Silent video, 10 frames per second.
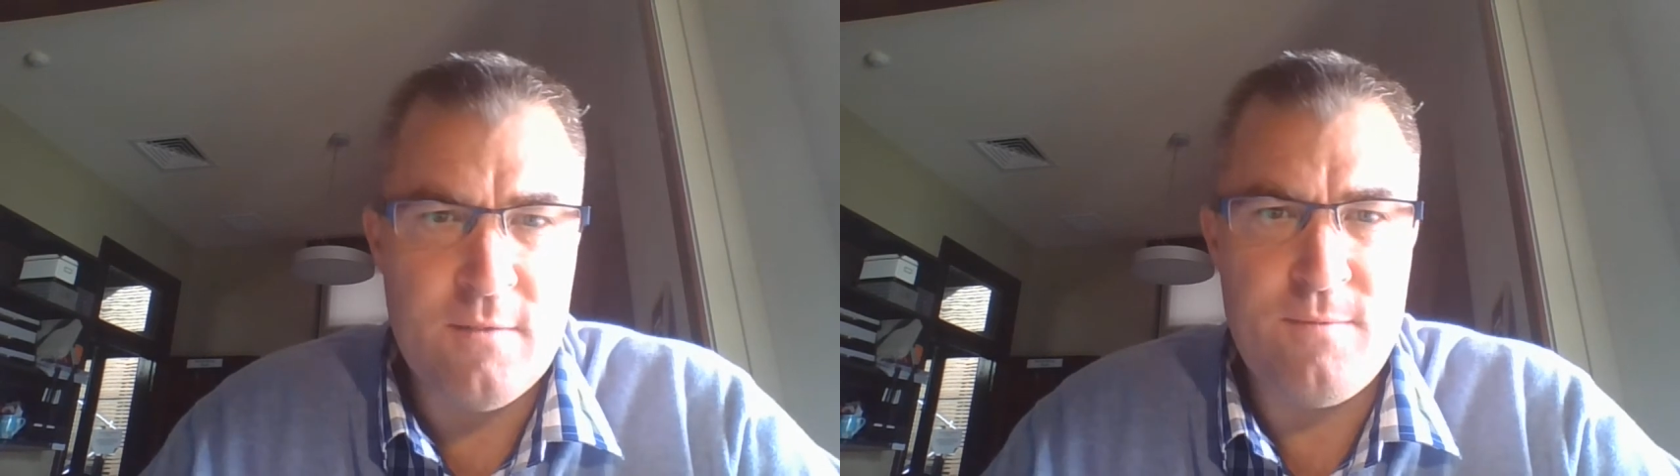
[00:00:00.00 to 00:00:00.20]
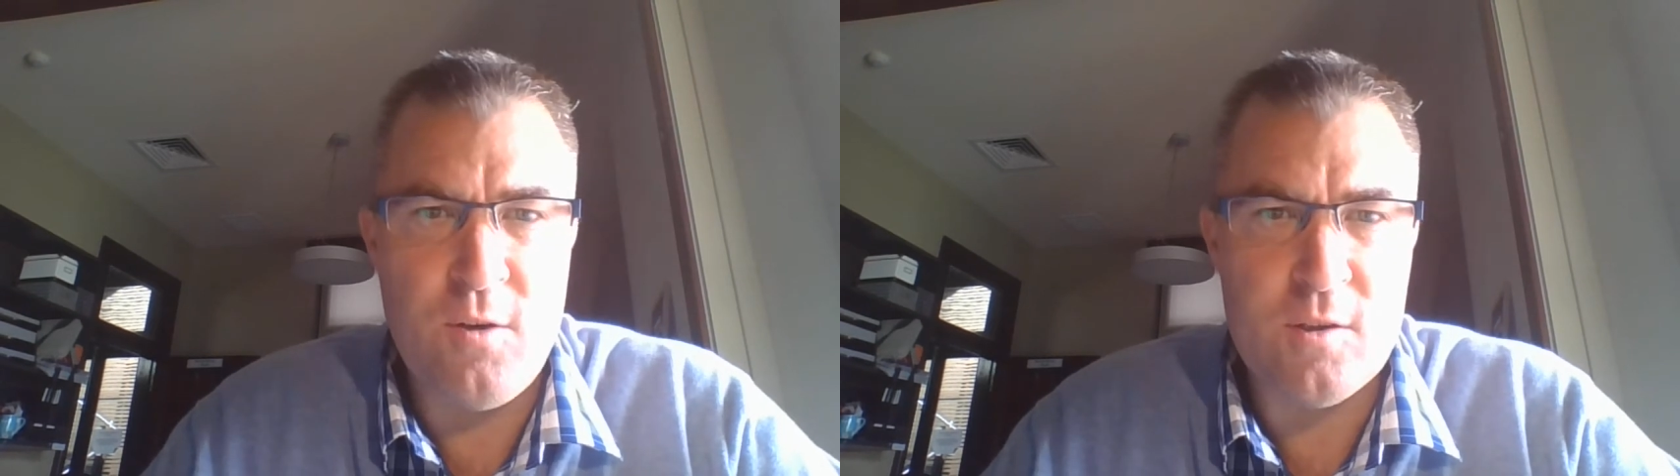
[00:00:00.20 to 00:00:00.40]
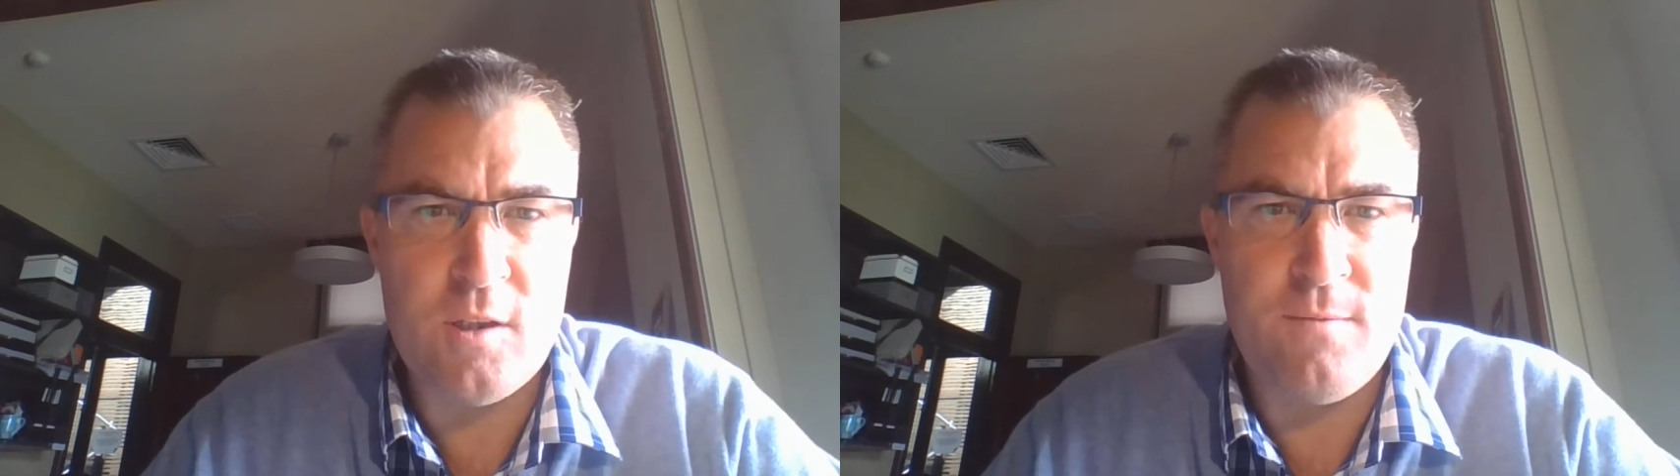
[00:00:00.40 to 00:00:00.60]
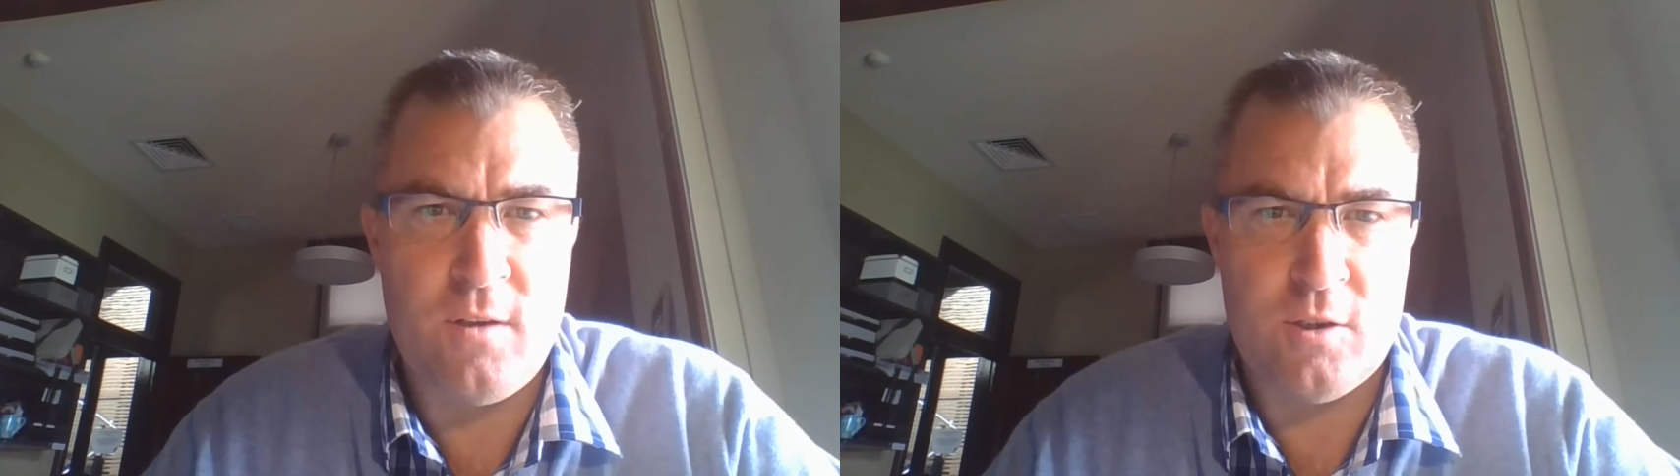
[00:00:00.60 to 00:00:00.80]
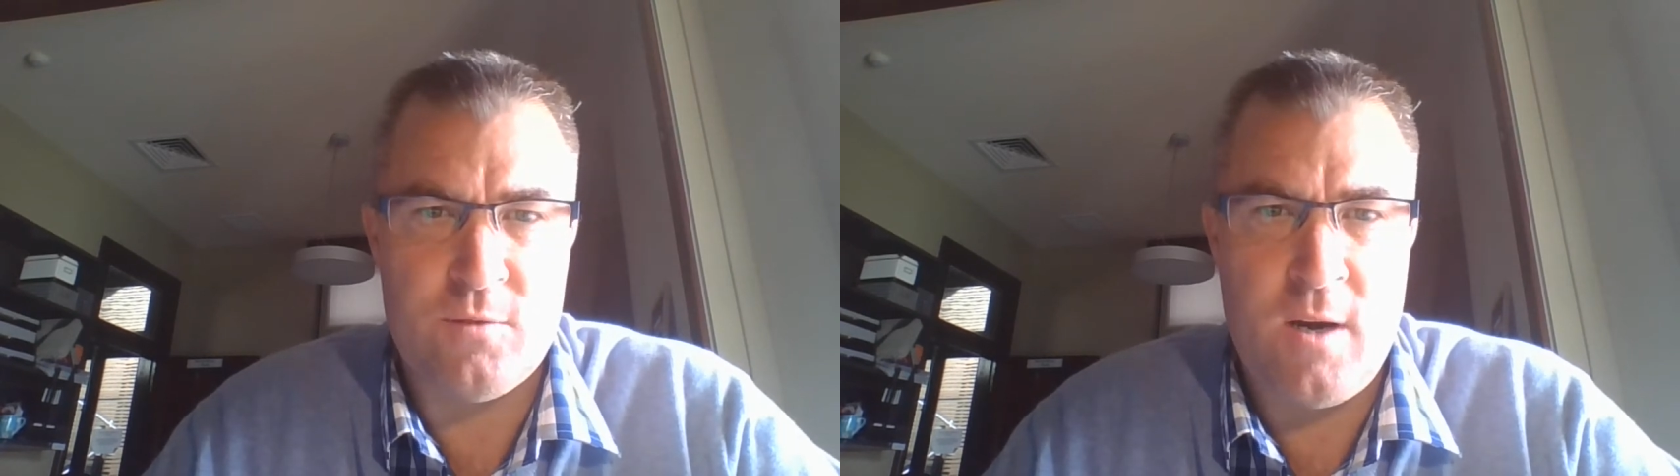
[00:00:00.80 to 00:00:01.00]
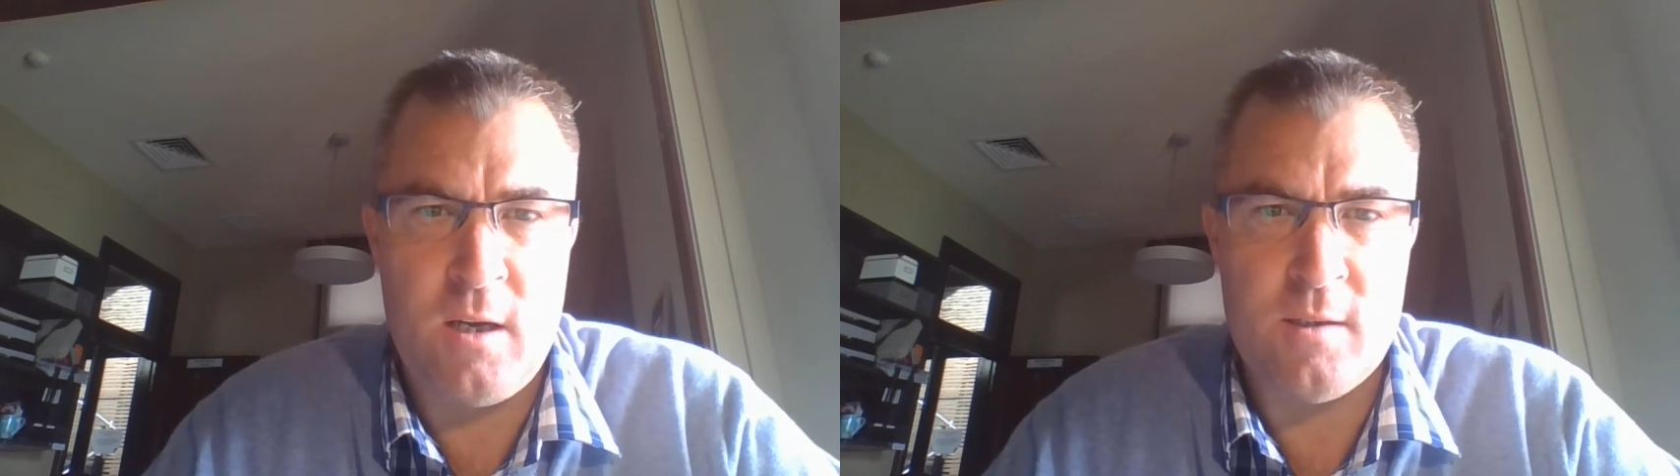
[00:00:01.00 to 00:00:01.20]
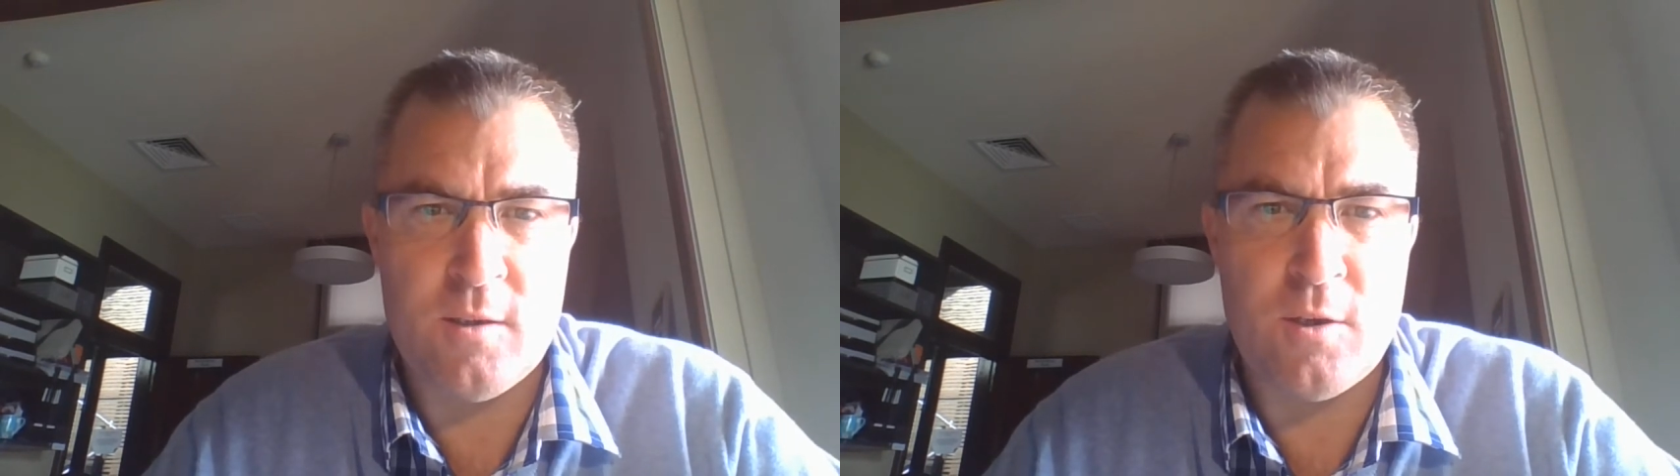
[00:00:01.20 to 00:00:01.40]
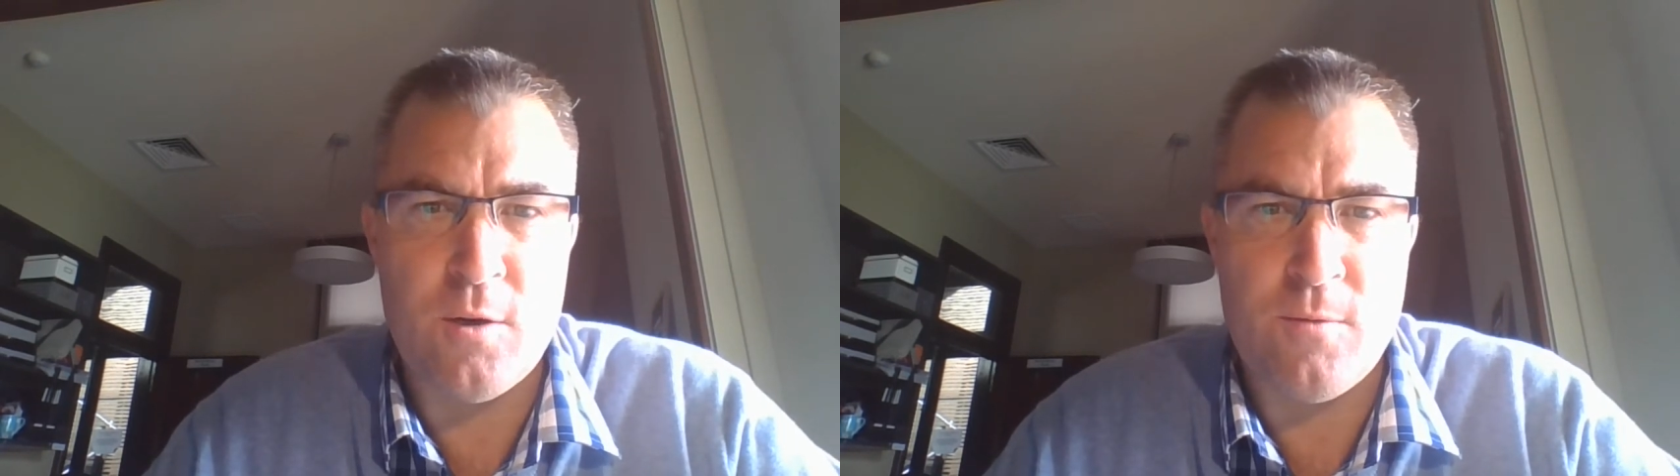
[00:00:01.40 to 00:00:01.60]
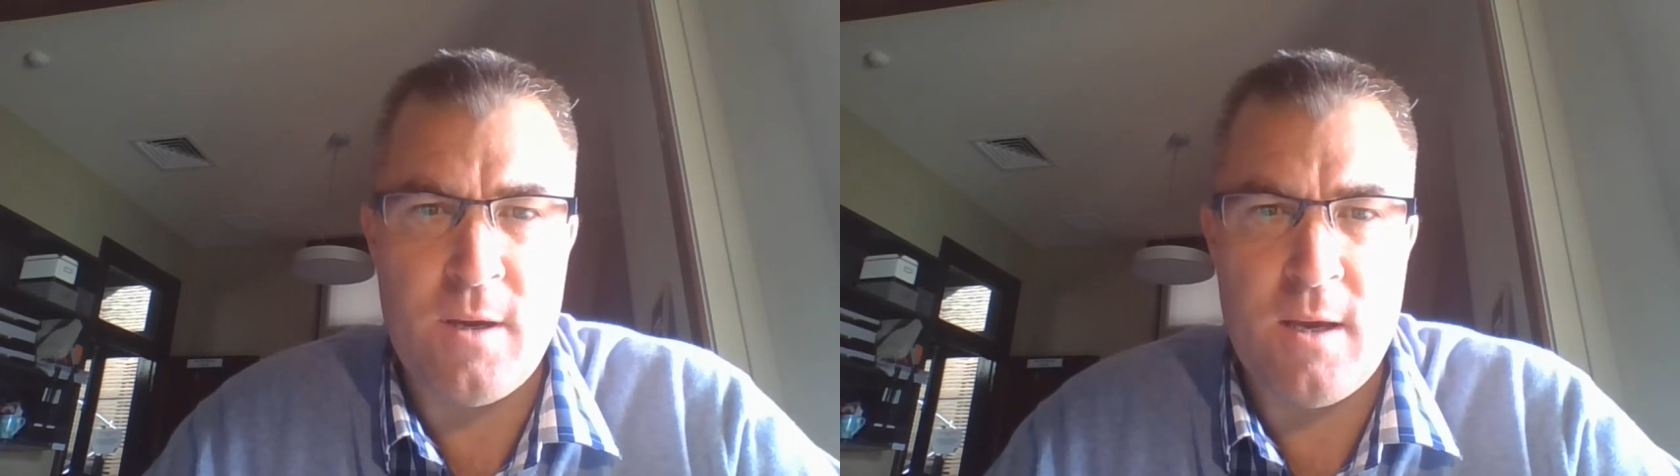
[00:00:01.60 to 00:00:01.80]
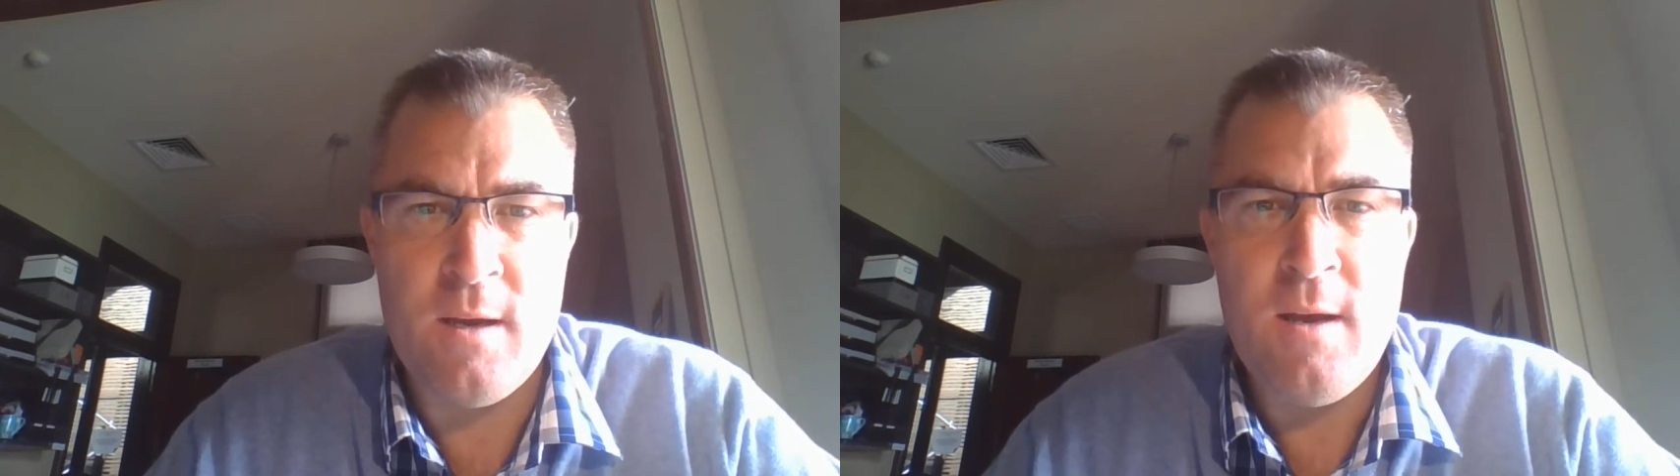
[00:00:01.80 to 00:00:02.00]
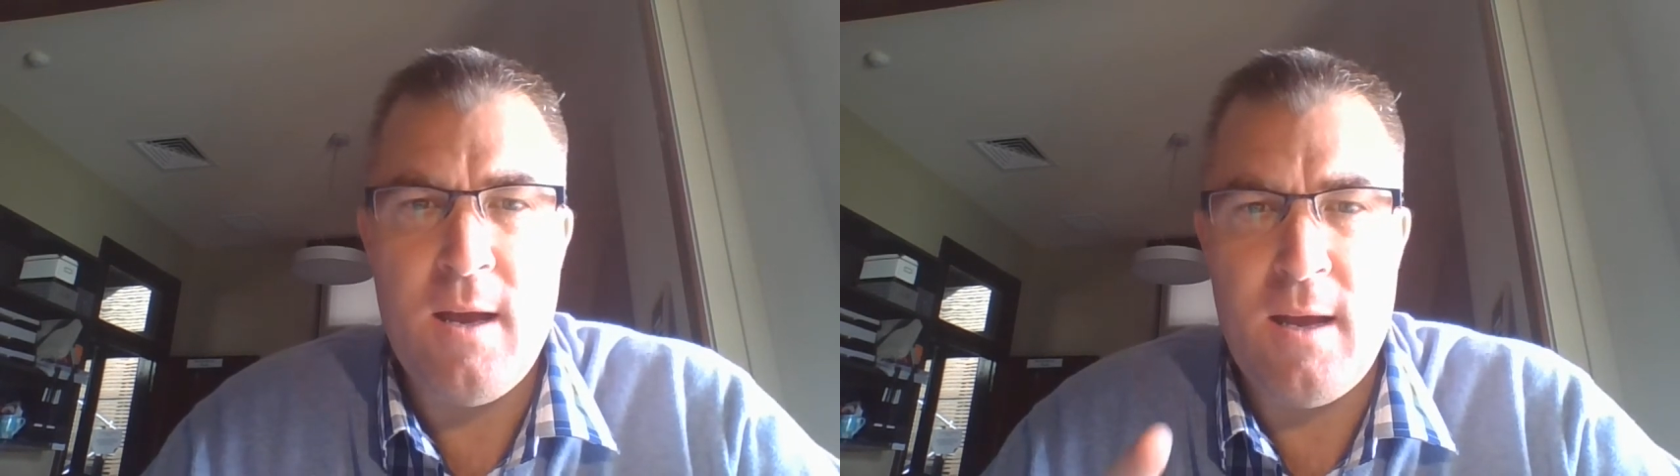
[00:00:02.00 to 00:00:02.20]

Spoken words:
Firstly, for the Australians in Korea,